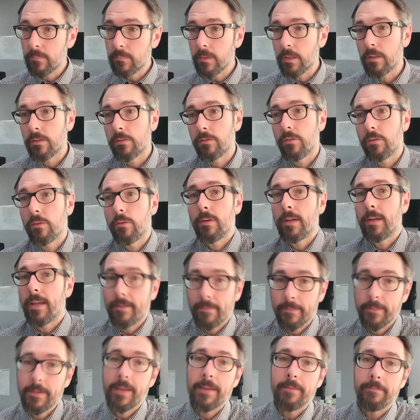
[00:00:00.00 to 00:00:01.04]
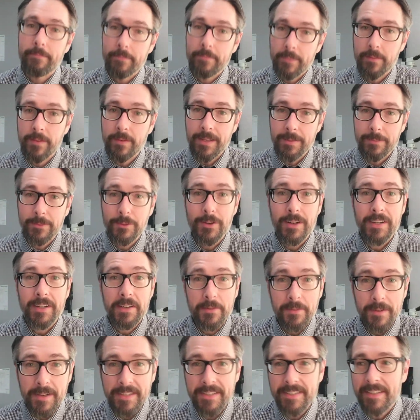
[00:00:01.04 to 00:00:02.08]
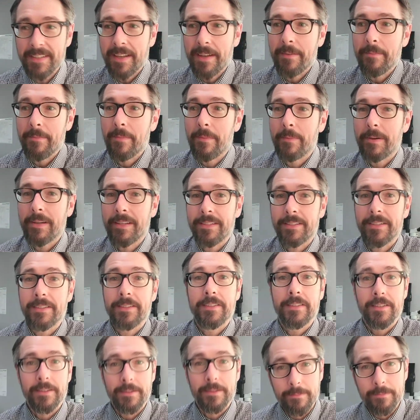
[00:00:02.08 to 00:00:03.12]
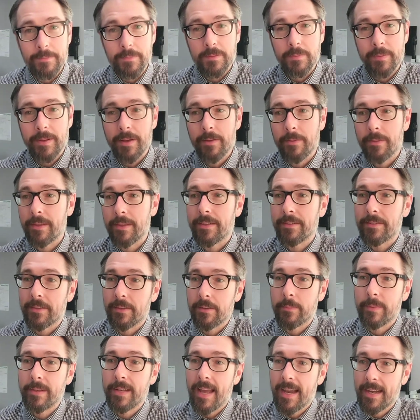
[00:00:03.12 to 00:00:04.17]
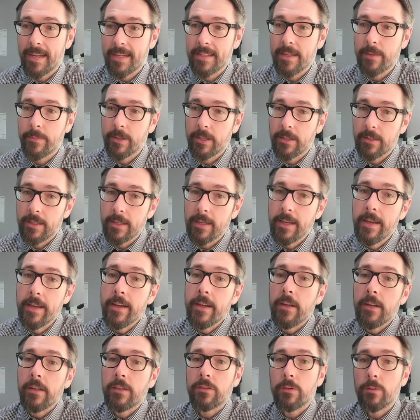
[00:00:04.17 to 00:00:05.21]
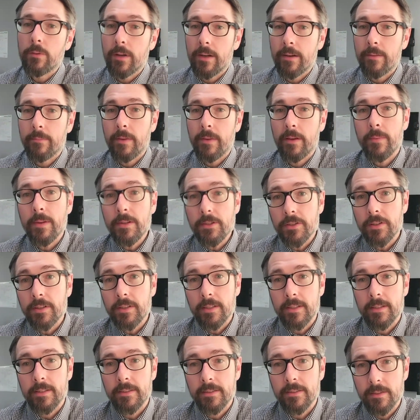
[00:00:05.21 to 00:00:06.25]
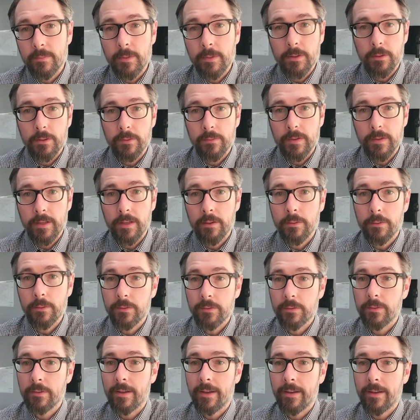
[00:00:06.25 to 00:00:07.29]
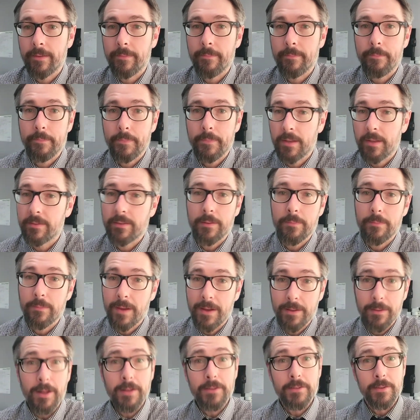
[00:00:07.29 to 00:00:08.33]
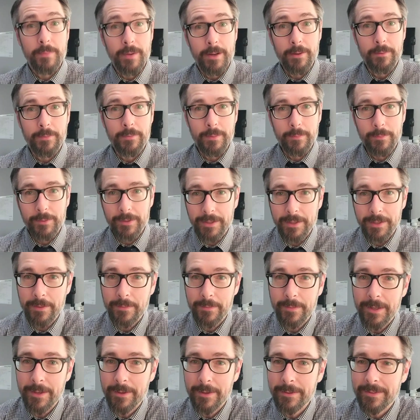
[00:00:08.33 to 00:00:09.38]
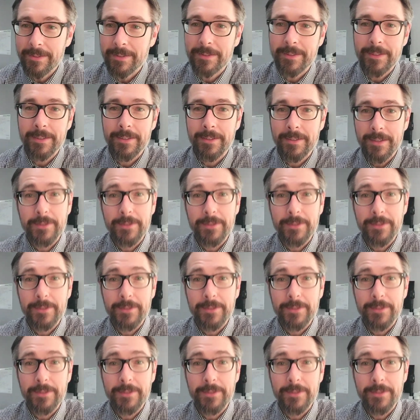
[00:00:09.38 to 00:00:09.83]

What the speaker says: So again, can't give any direct advice, but just to speak of things a little bit academically. So I've mentioned in some other videos, as I've had lots of biofilm related videos, it's a